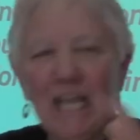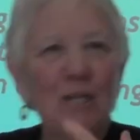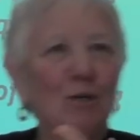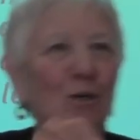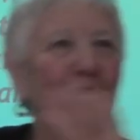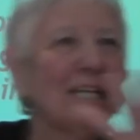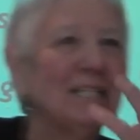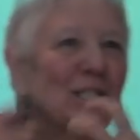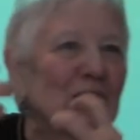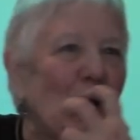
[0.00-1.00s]

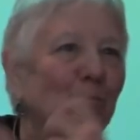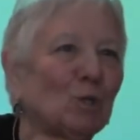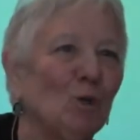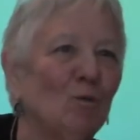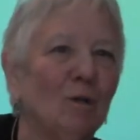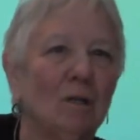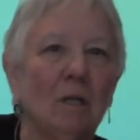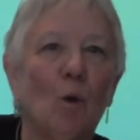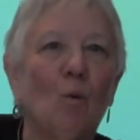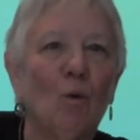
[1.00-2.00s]

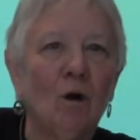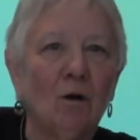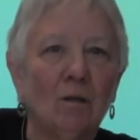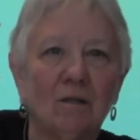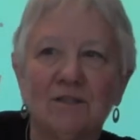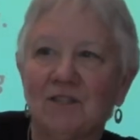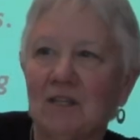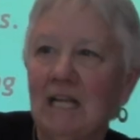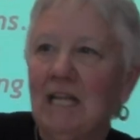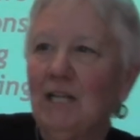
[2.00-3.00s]
interconceptual worlds